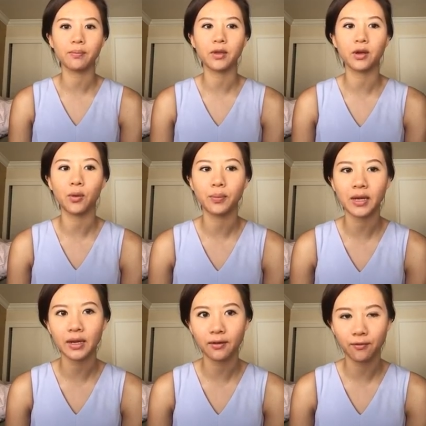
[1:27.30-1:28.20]
you know,
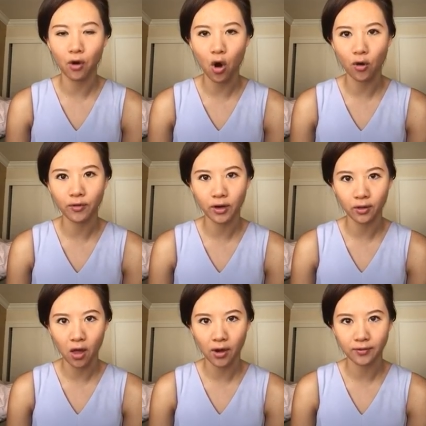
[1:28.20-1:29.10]
being involved in a
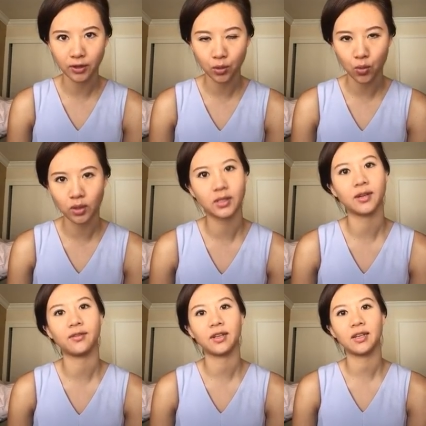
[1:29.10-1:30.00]
lot of school
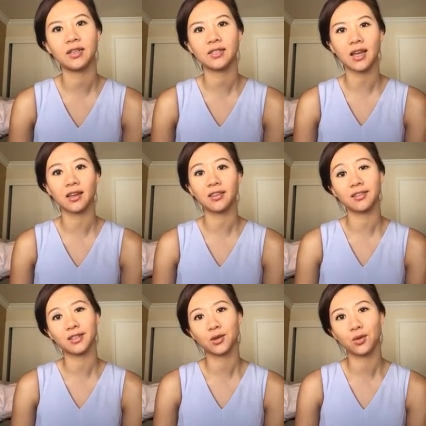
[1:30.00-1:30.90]
activities. I
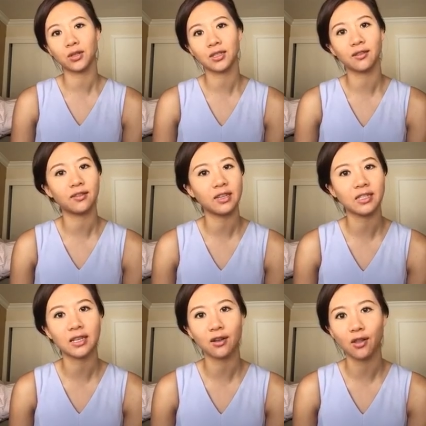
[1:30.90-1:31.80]
think school
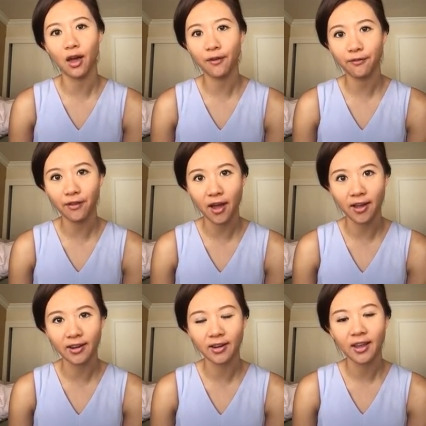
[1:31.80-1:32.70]
activities are a lot of
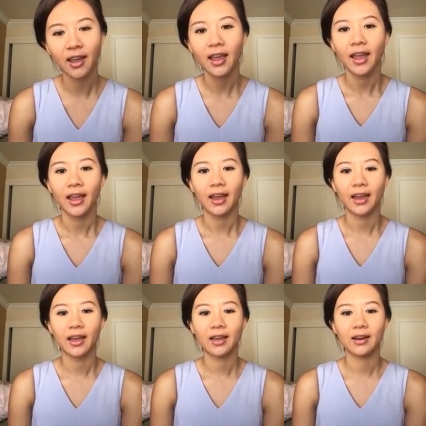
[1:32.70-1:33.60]
fun.
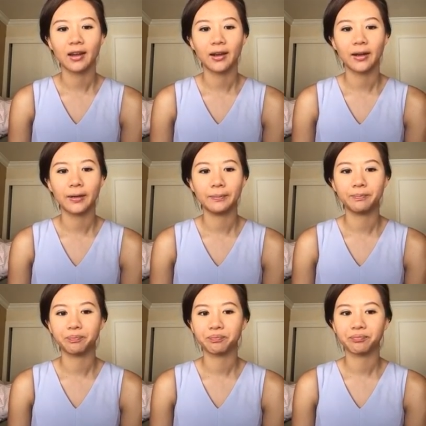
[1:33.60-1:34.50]
And,
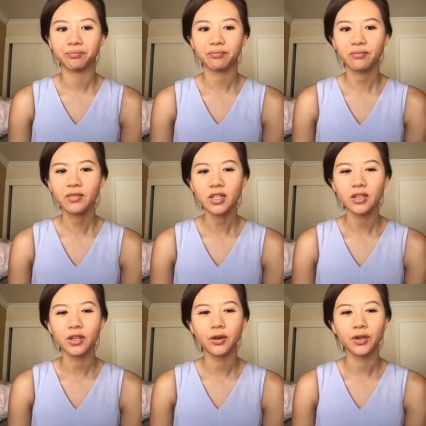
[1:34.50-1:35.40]
um,
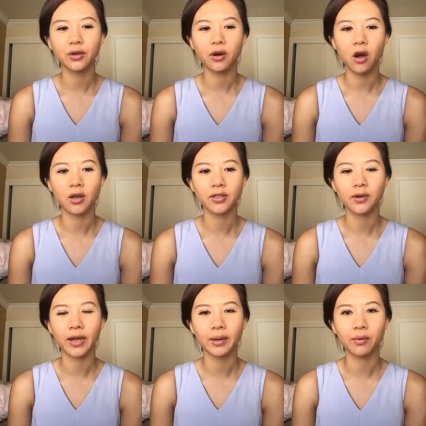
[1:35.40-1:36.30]
you know, you're
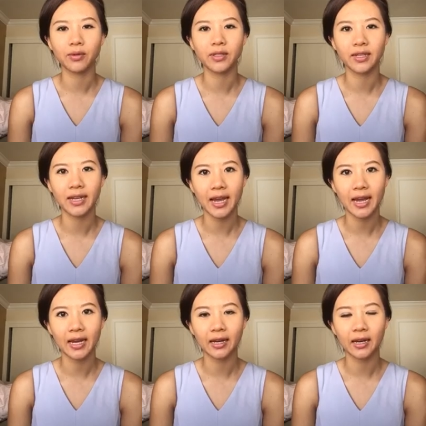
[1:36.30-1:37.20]
also able to
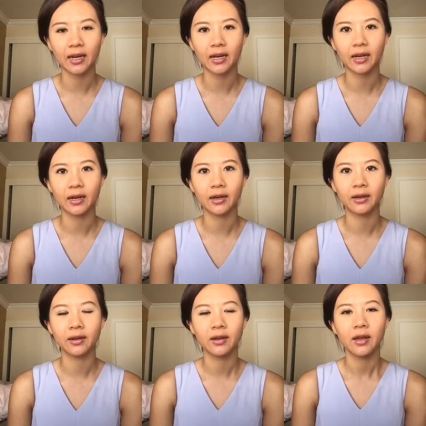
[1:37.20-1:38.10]
gain. Uh,